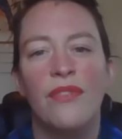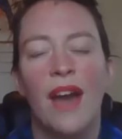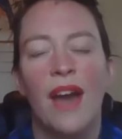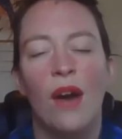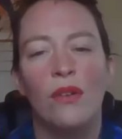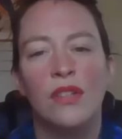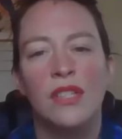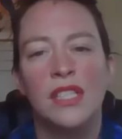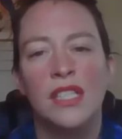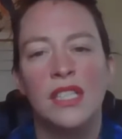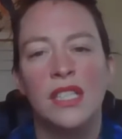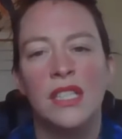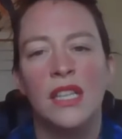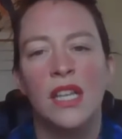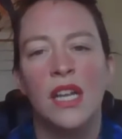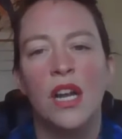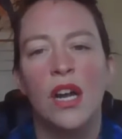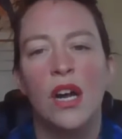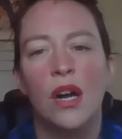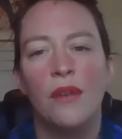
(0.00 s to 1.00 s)
out in
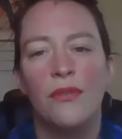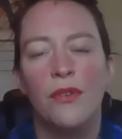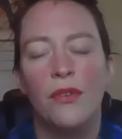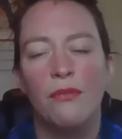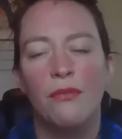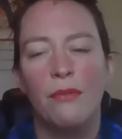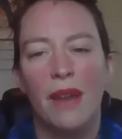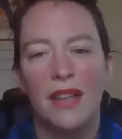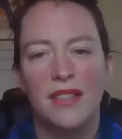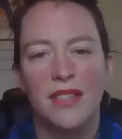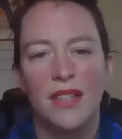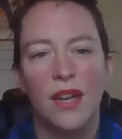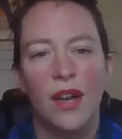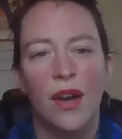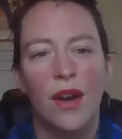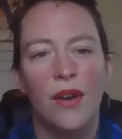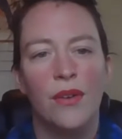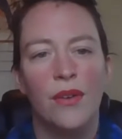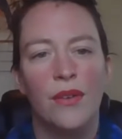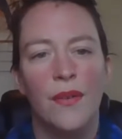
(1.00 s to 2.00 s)
the Gulf of
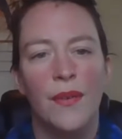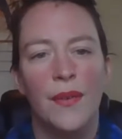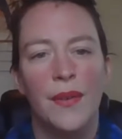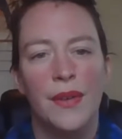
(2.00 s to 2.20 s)
Mexico.